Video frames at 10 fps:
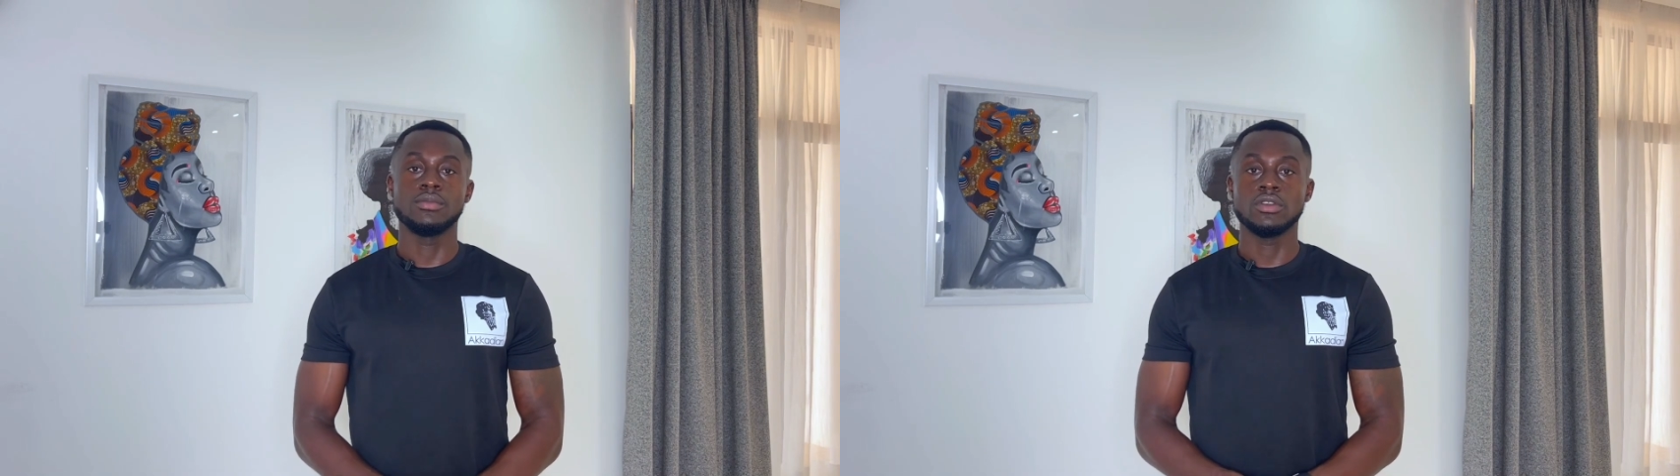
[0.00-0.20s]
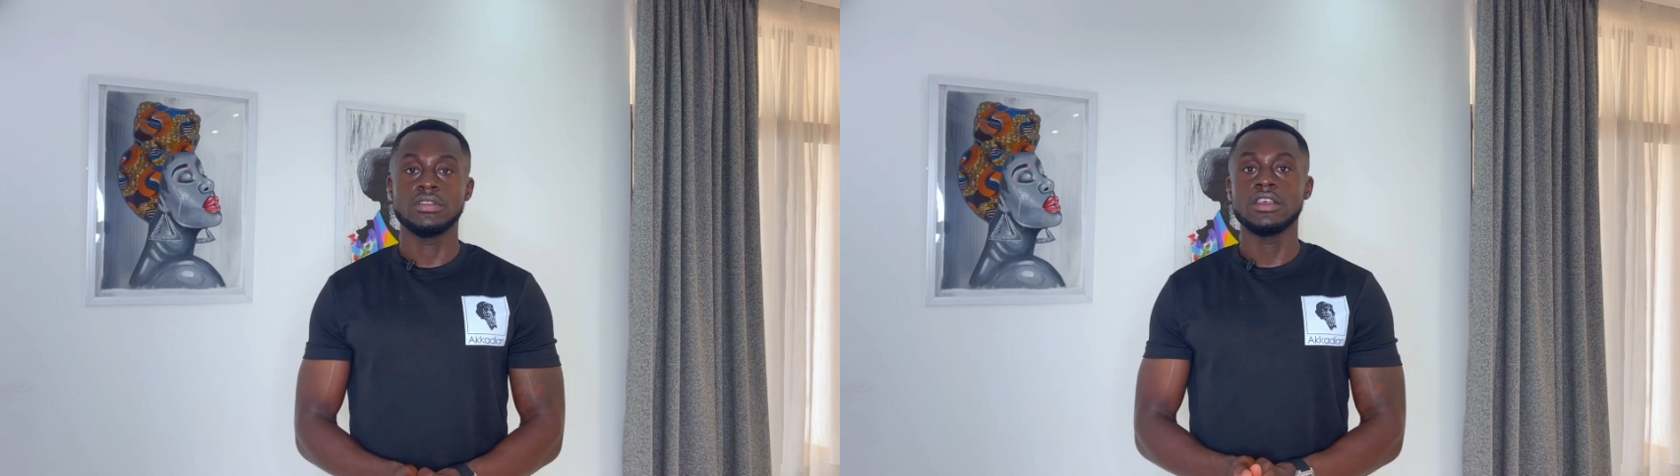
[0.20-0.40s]
the
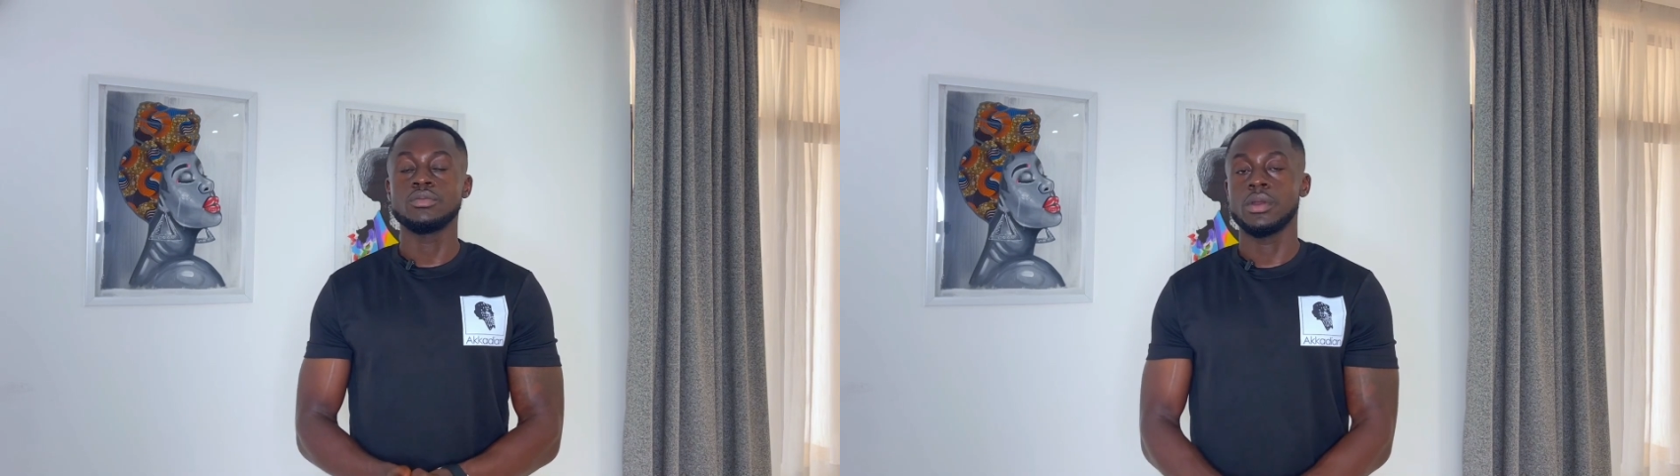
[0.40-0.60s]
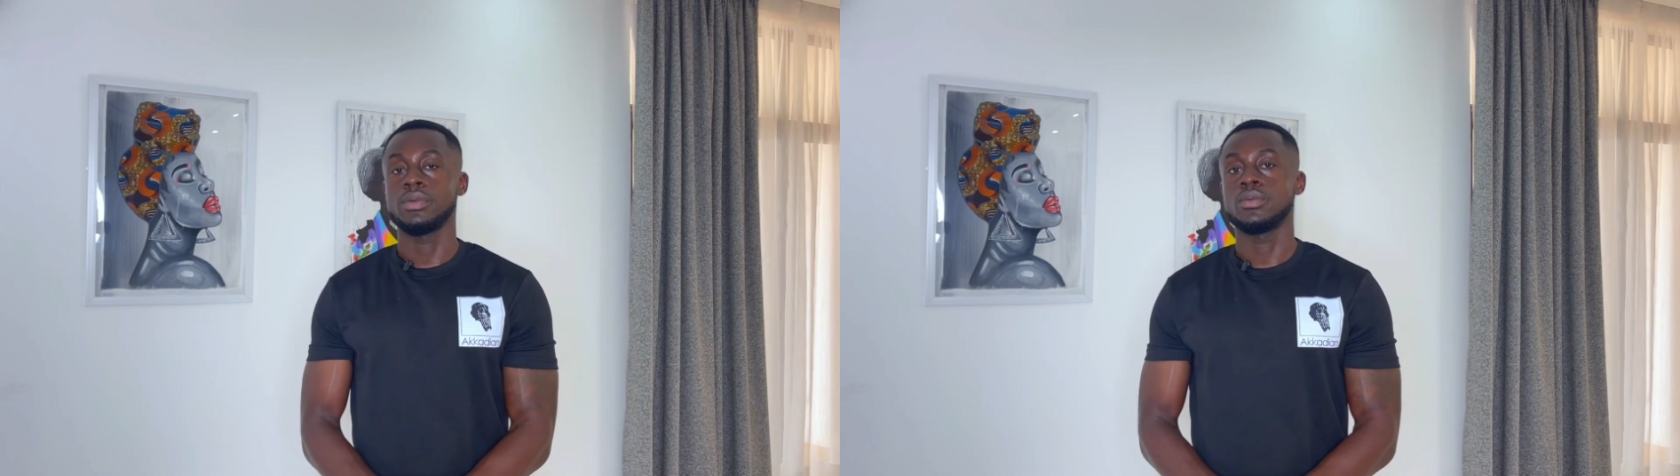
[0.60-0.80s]
most
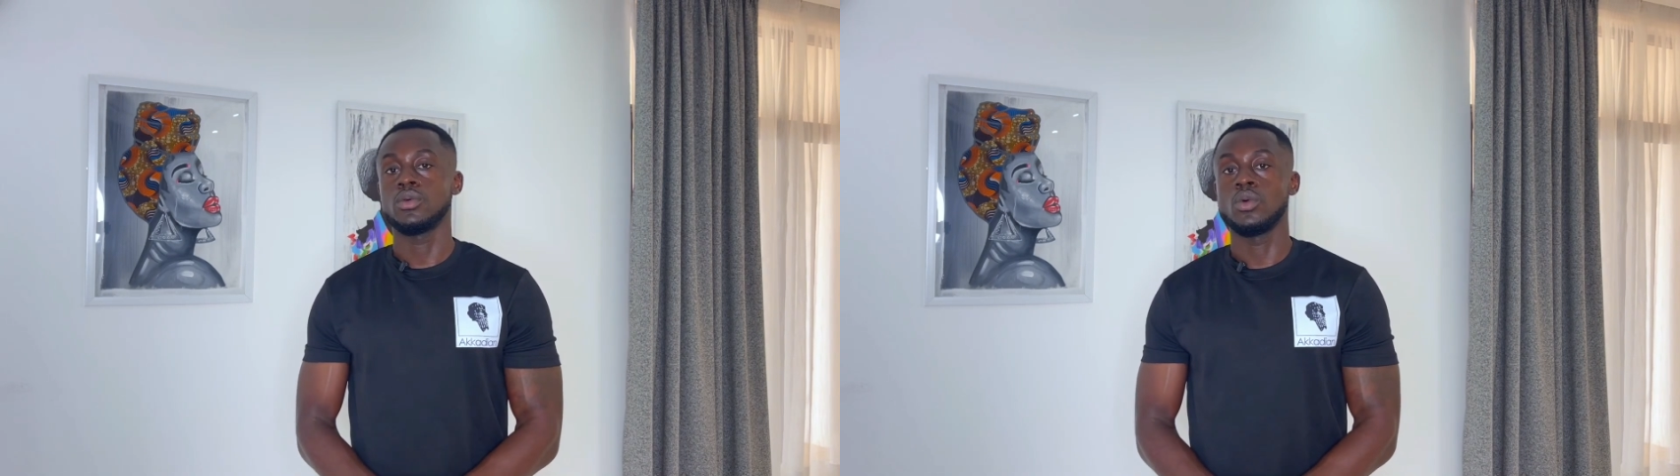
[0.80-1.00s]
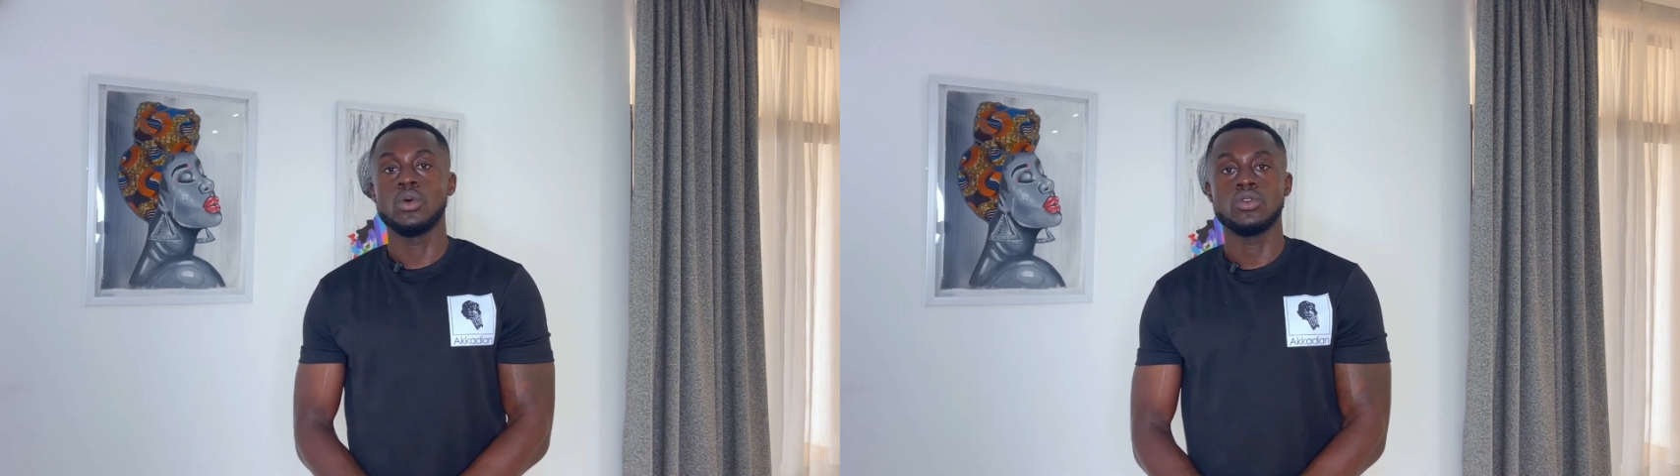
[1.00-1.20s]
desperate
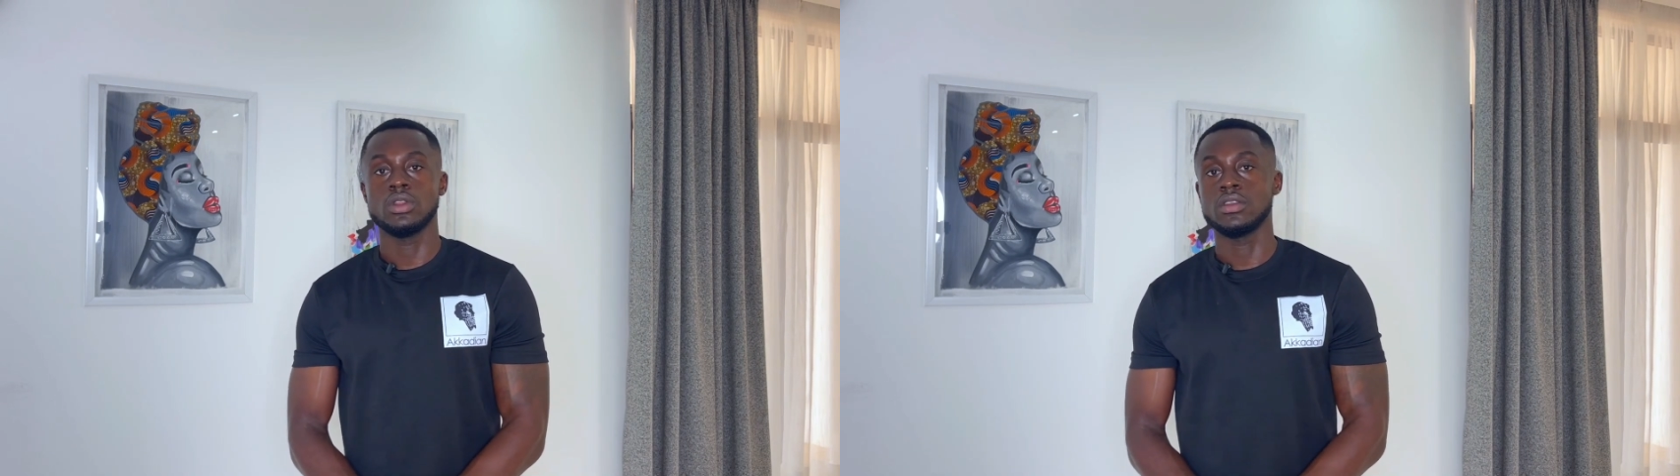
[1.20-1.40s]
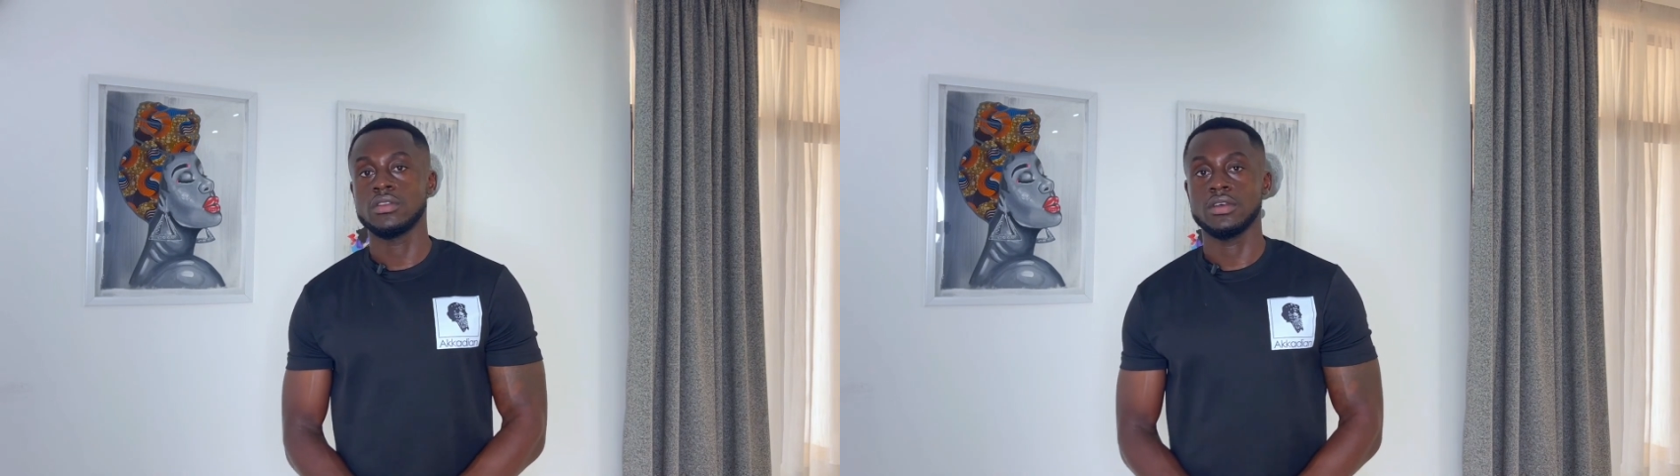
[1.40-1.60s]
people go
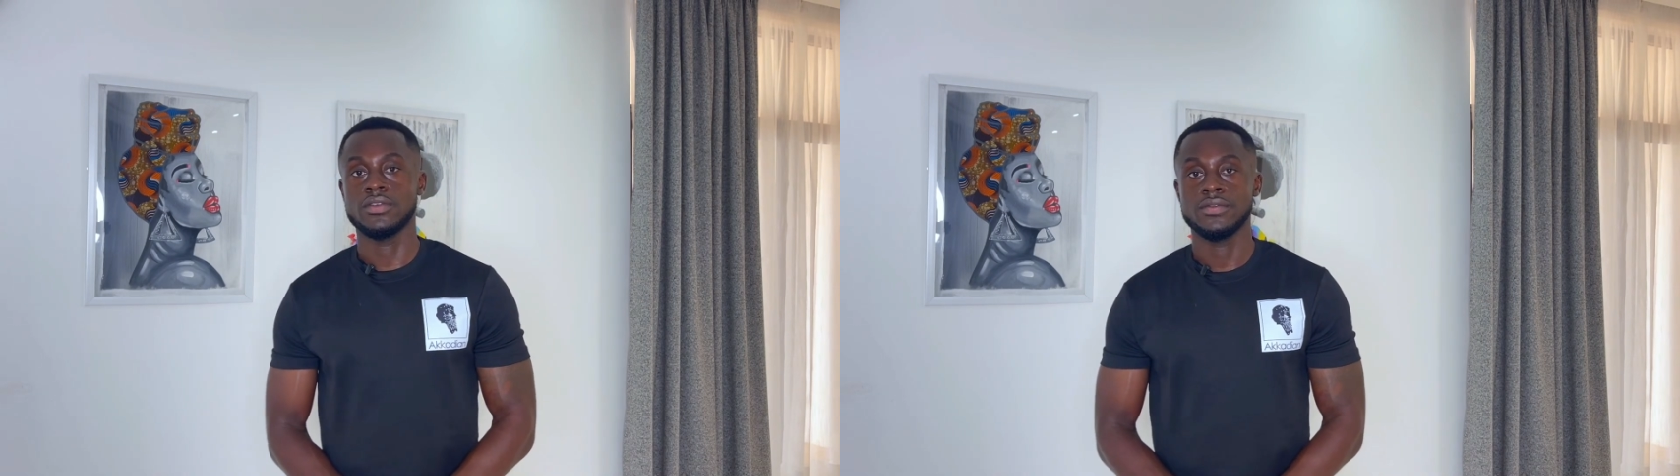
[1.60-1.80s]
to this stuff.